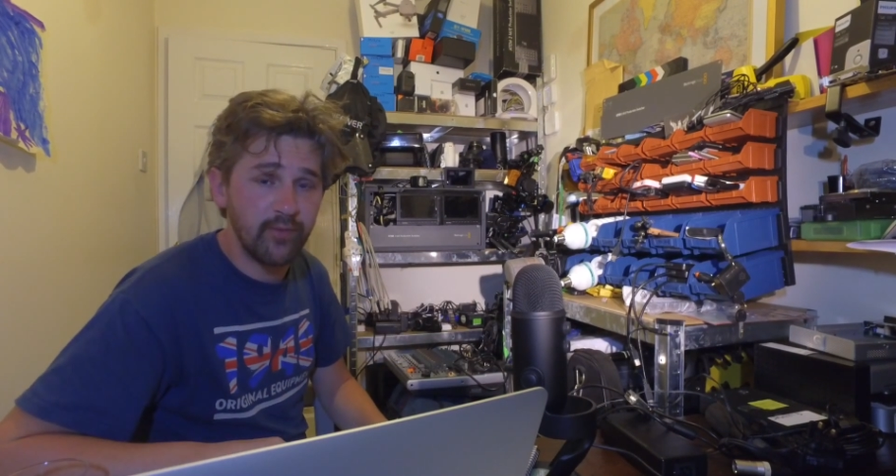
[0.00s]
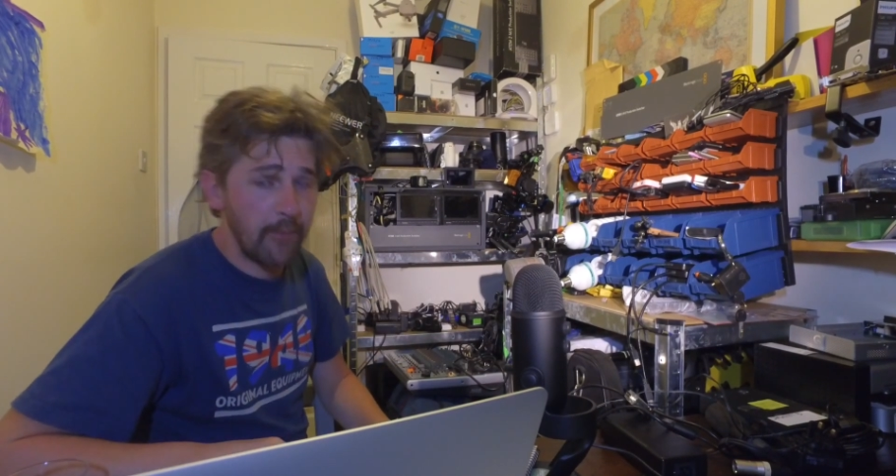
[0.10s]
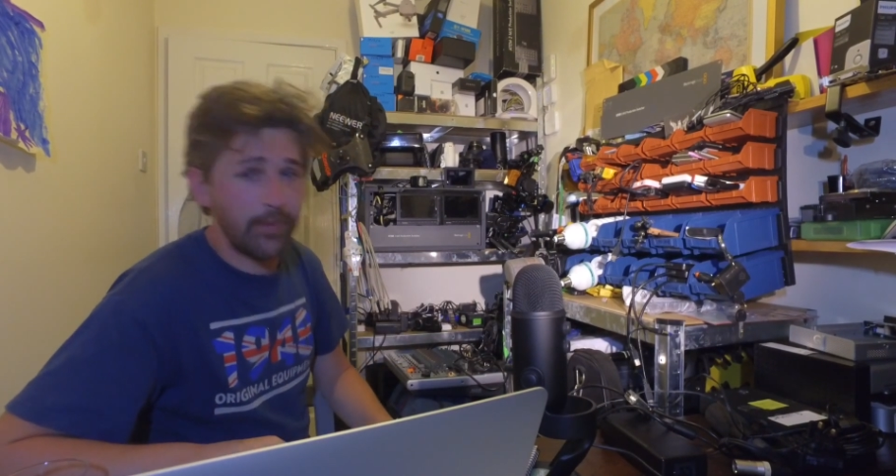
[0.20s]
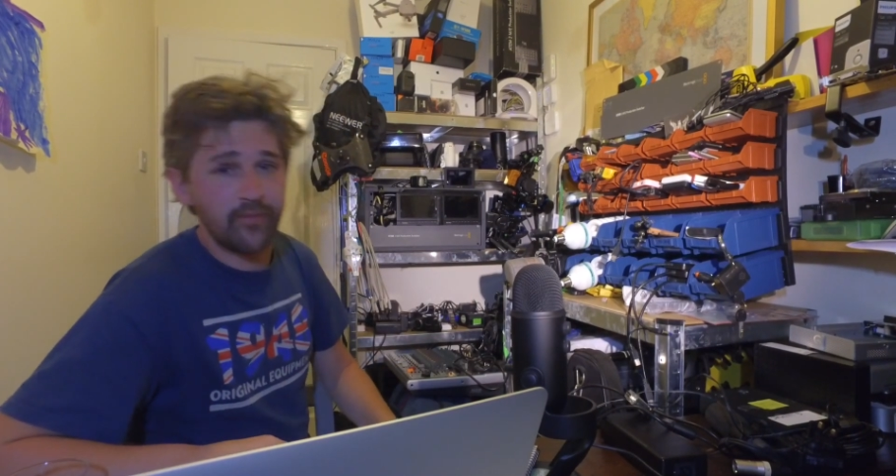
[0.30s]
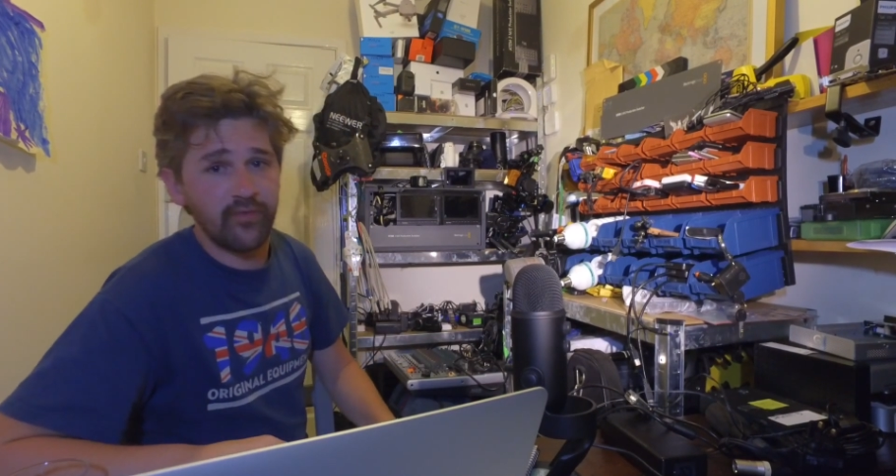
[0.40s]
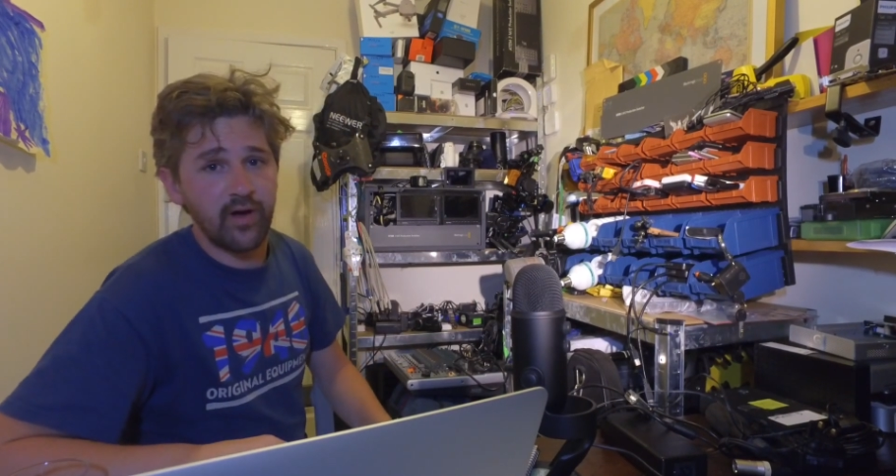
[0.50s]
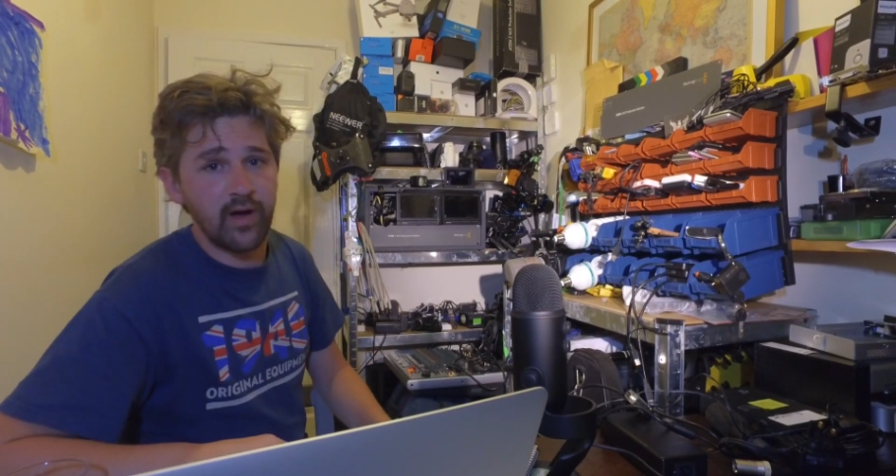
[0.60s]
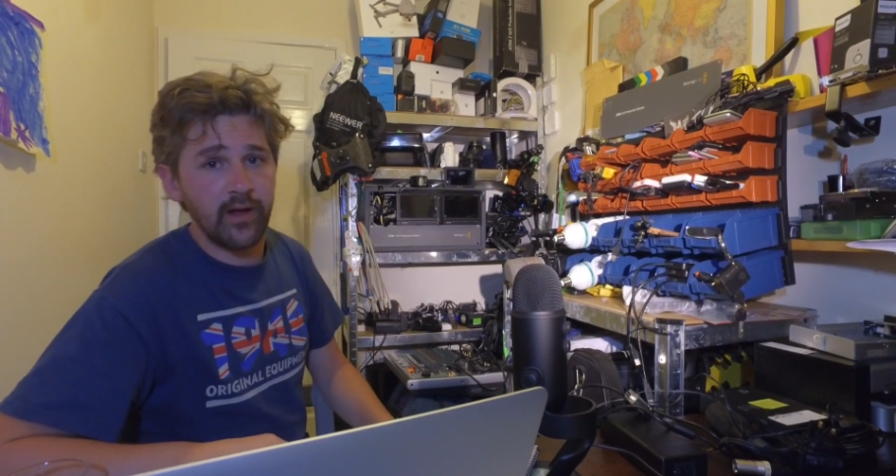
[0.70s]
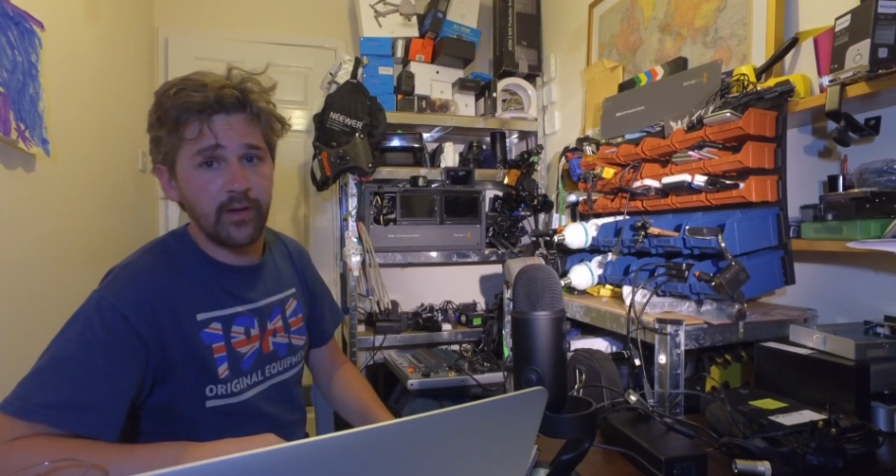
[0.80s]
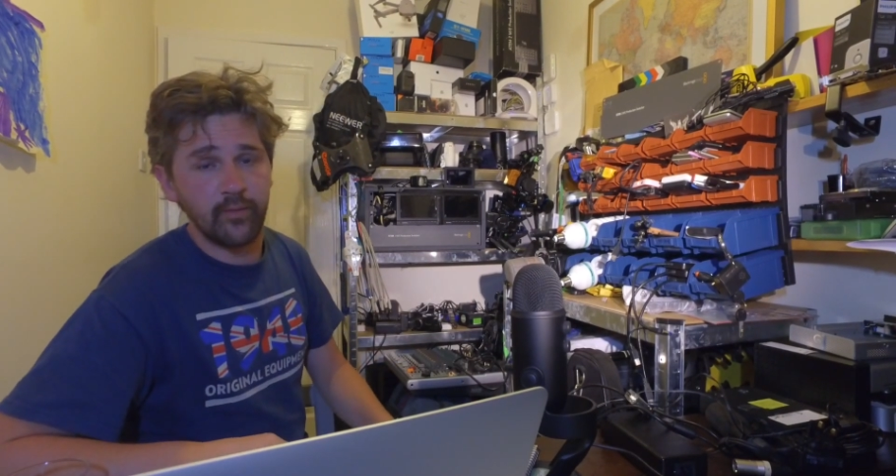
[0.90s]
rapid
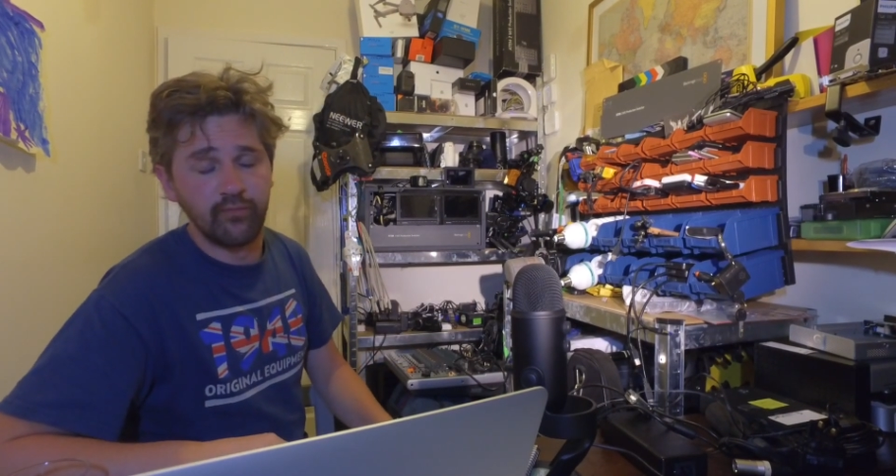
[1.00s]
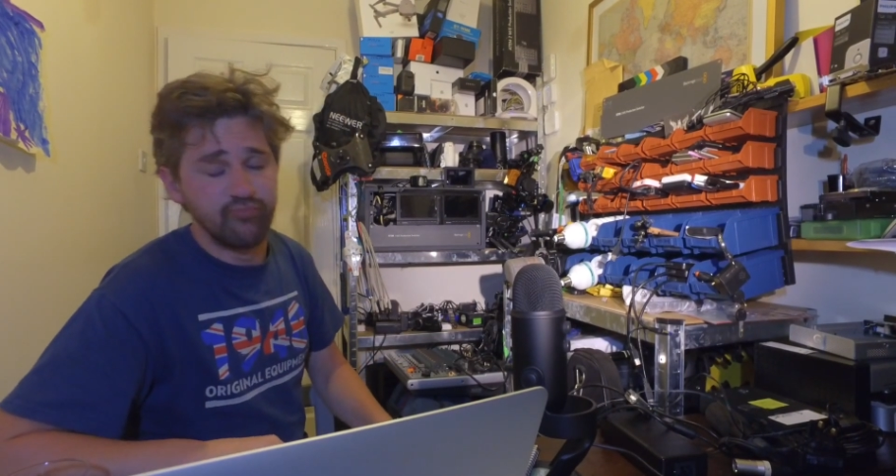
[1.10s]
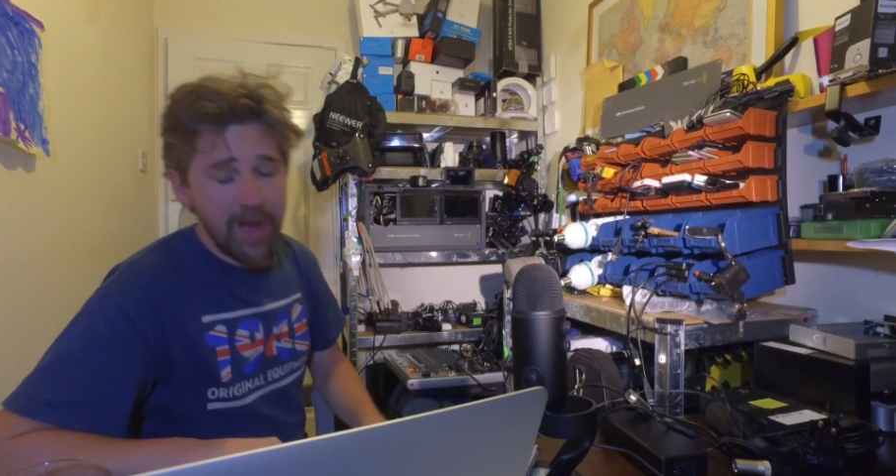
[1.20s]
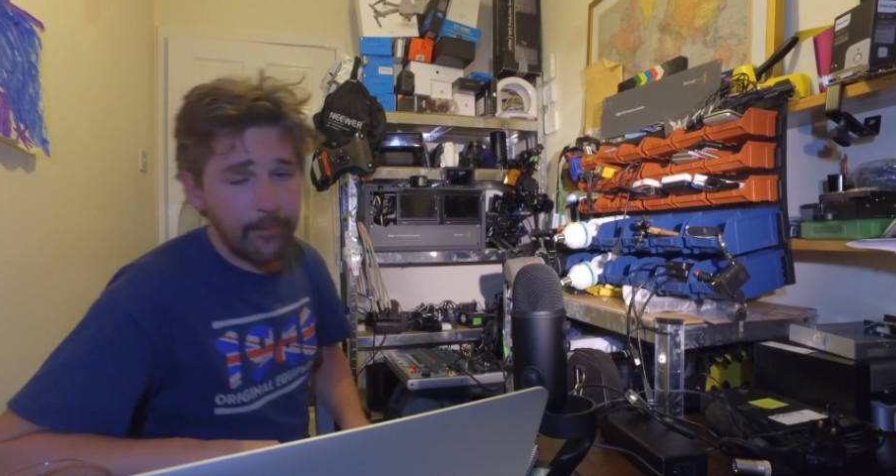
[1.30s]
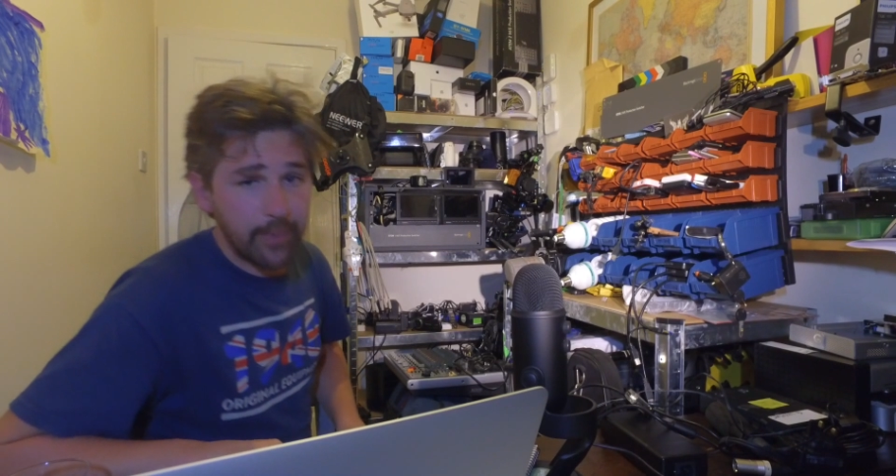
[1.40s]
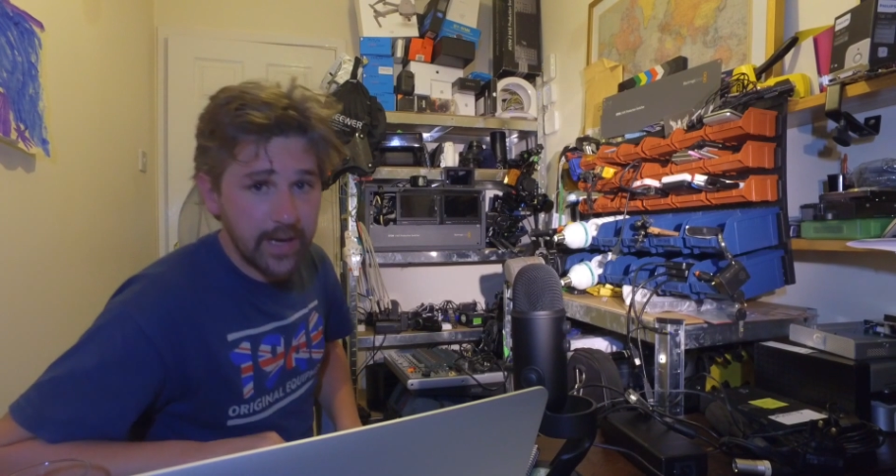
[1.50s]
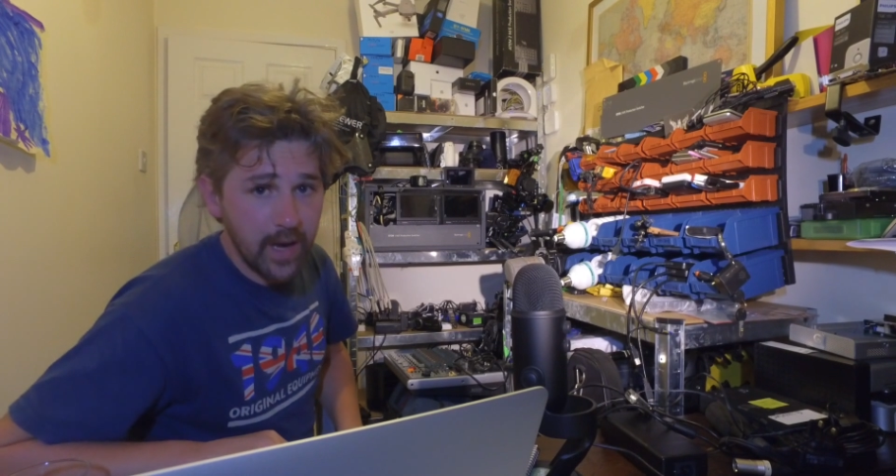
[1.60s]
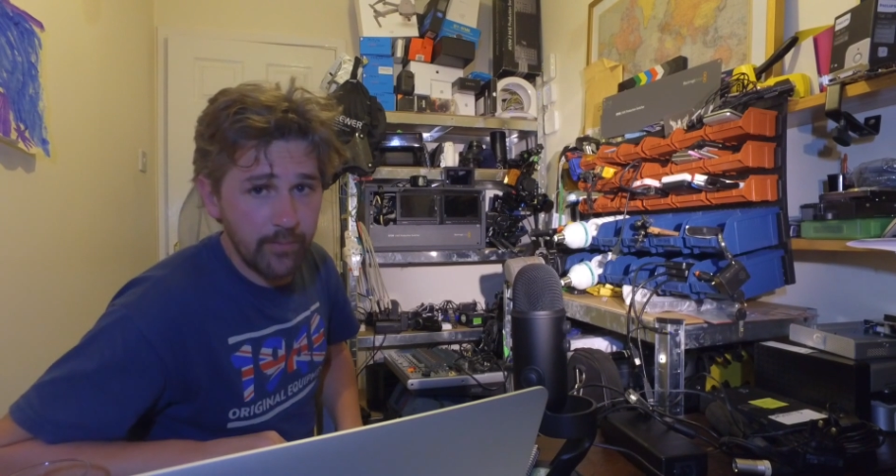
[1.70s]
fire rambling